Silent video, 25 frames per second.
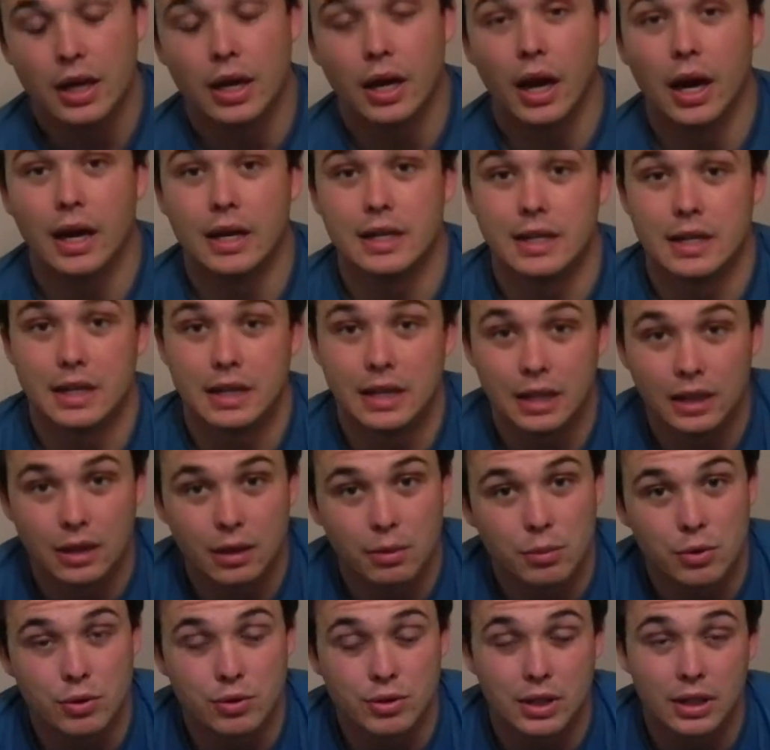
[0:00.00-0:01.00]
I did get
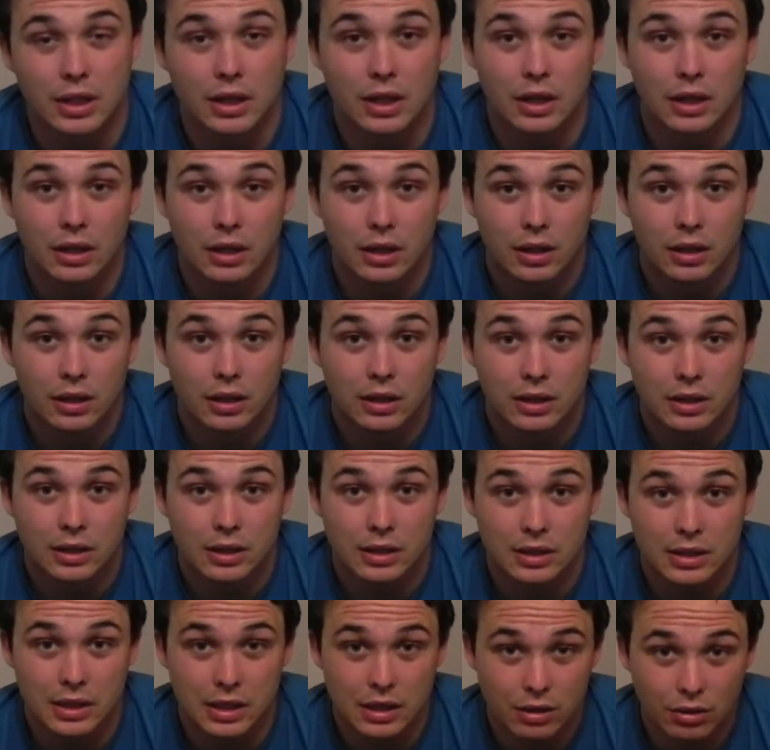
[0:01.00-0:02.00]
them using the
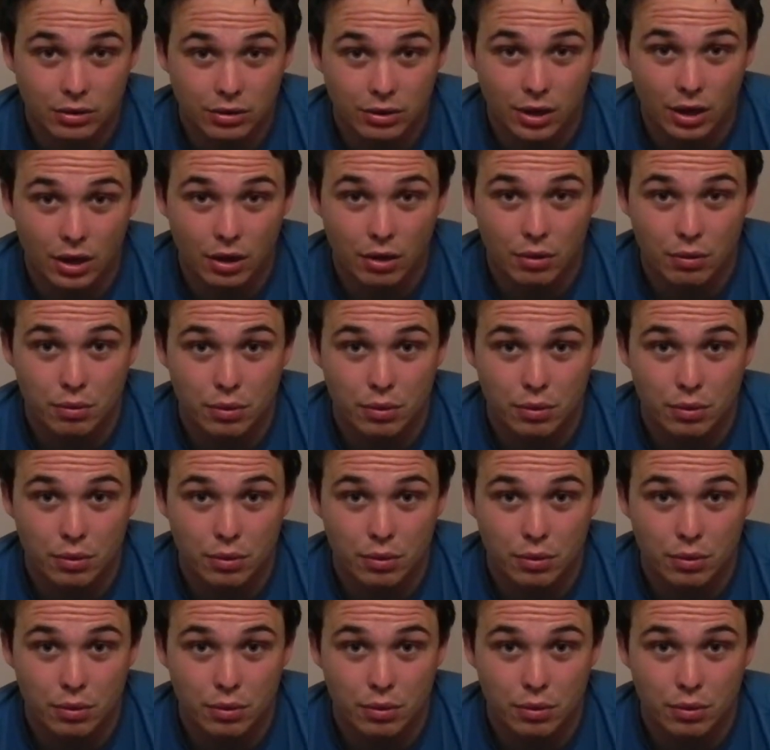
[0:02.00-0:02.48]
deal though,